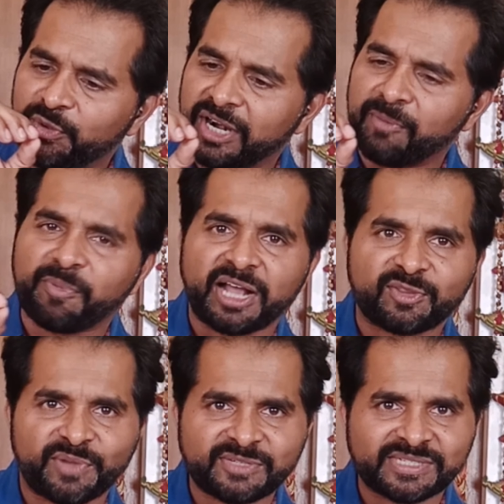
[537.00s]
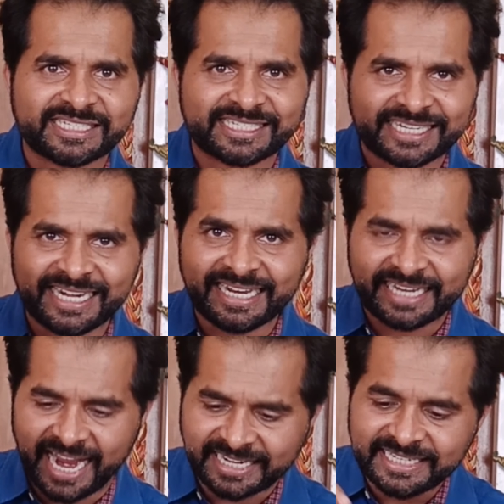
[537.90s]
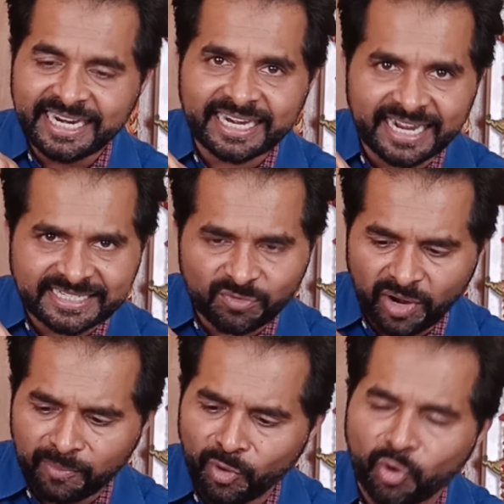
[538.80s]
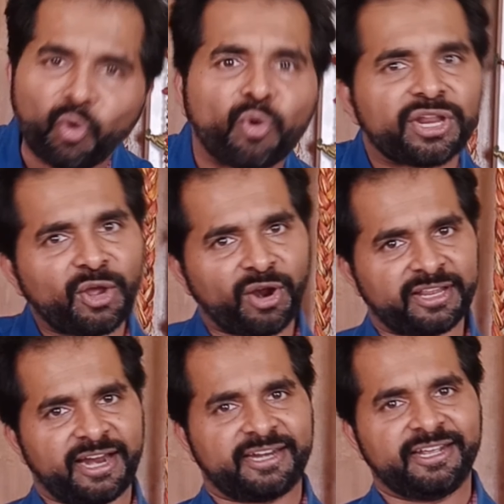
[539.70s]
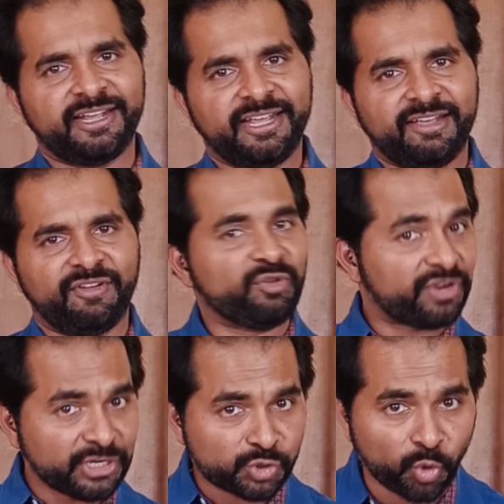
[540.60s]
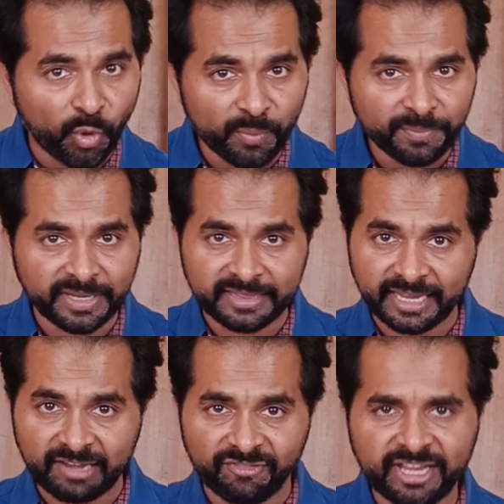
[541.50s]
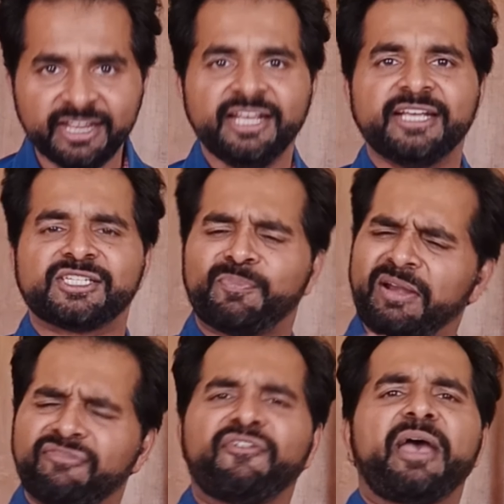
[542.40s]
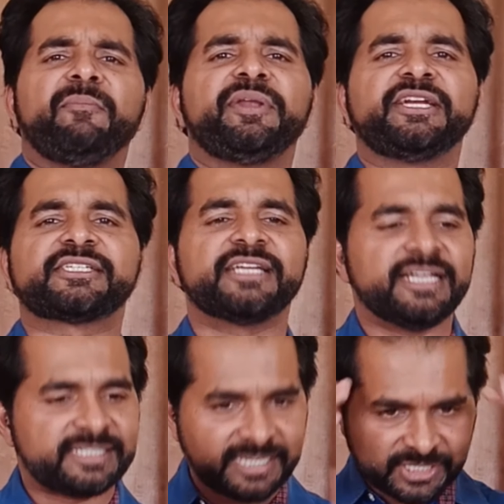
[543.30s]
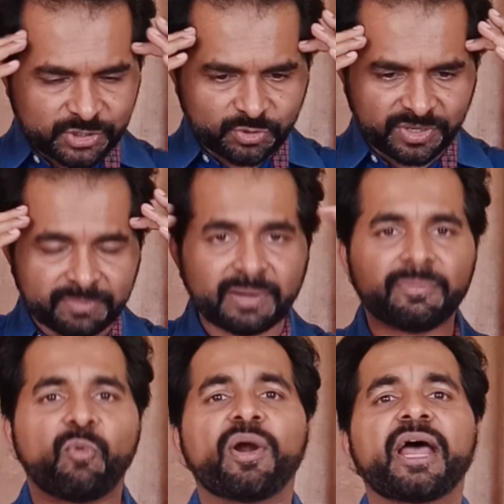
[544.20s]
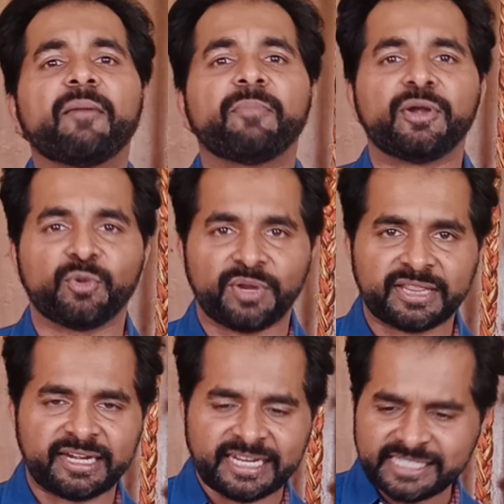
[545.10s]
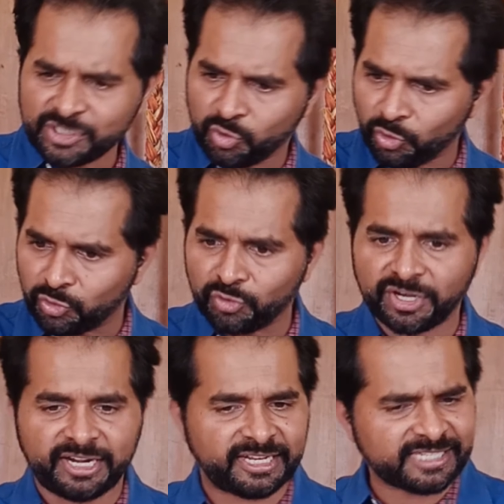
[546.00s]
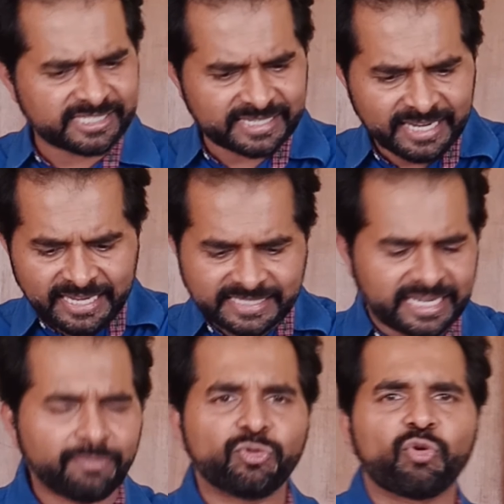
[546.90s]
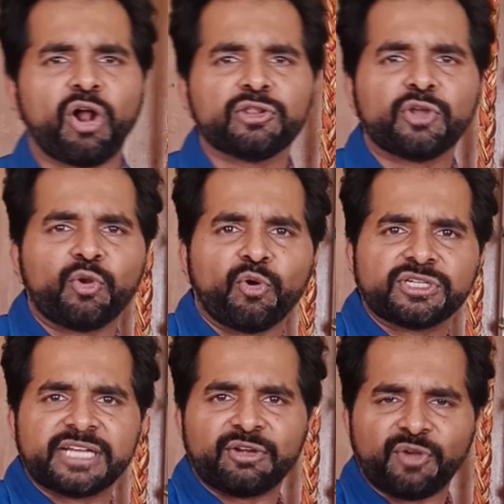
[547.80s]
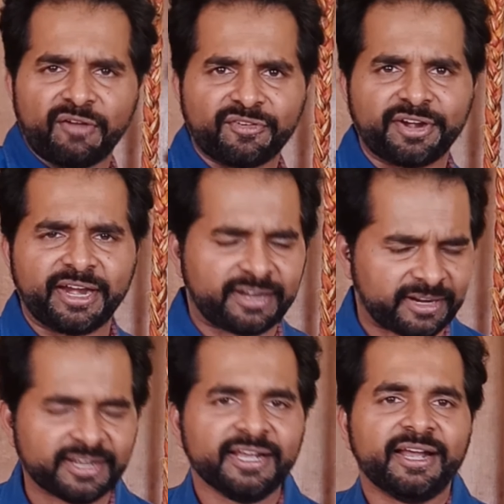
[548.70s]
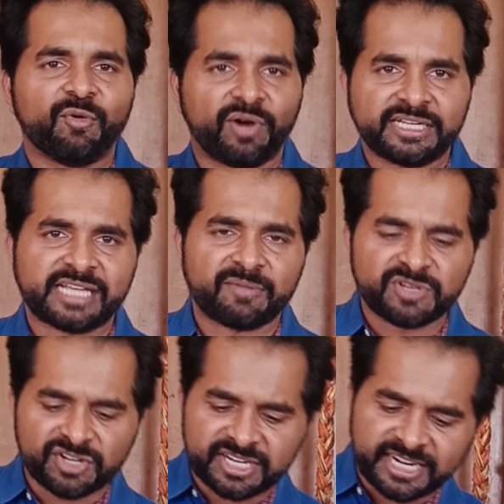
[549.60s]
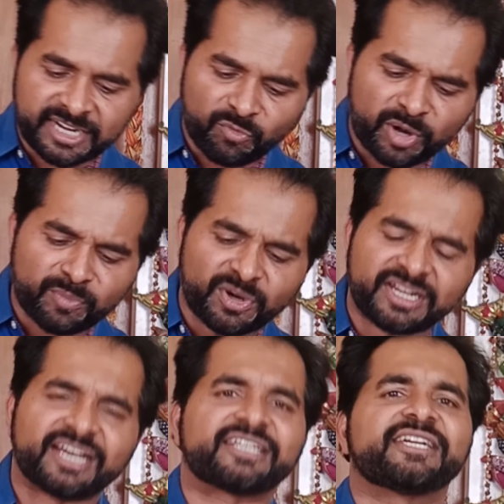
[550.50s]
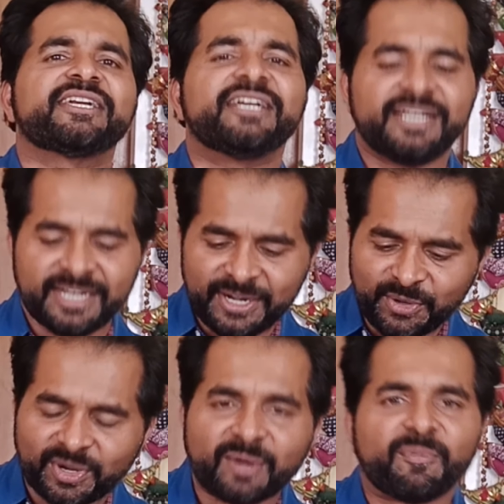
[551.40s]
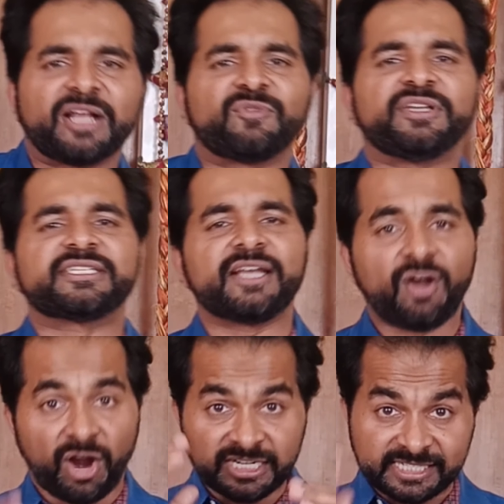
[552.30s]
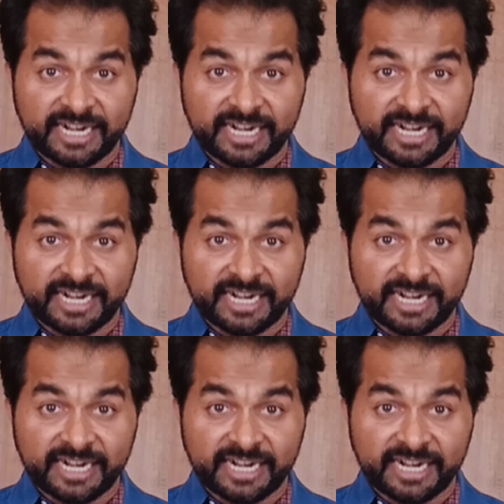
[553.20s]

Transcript: neural pathways which is still intact gets one more coating on that when you reach home in the evening, spend five minutes just remember what happened during the day. Just go through the day, just skim through all the notes that you have created. What is happening? You're creating one more darker neural pathways. On